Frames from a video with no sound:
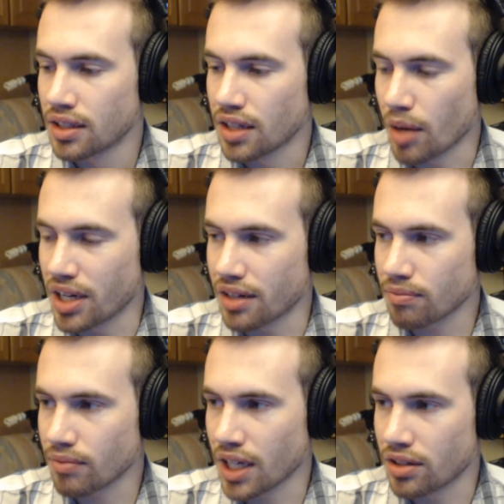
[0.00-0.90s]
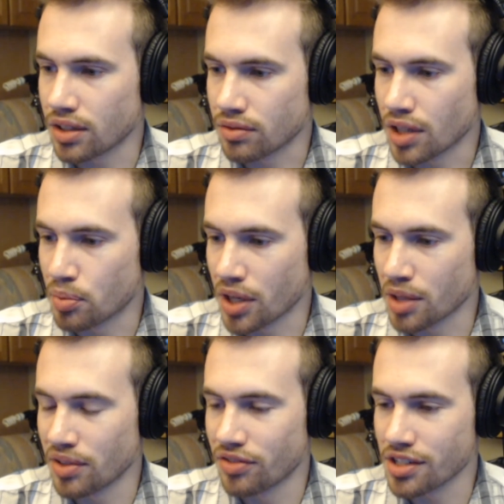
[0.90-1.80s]
I mean, I don't know. A part of
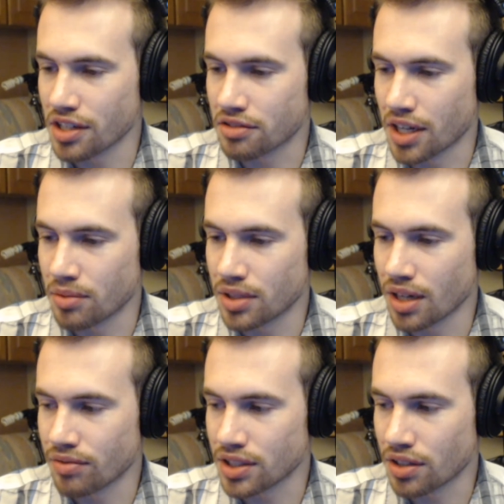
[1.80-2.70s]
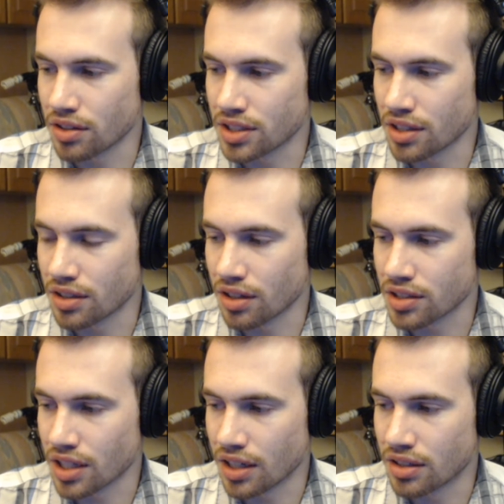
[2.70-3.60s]
me feels like Rey would never turn to the dark
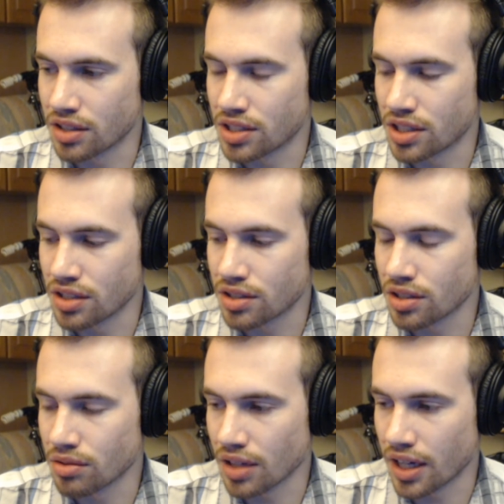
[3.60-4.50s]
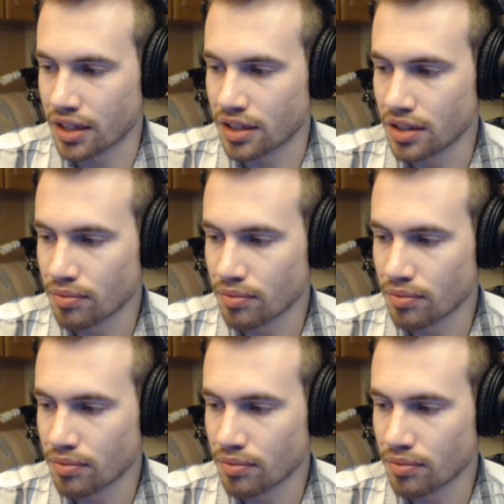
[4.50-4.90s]
side because she's too, like,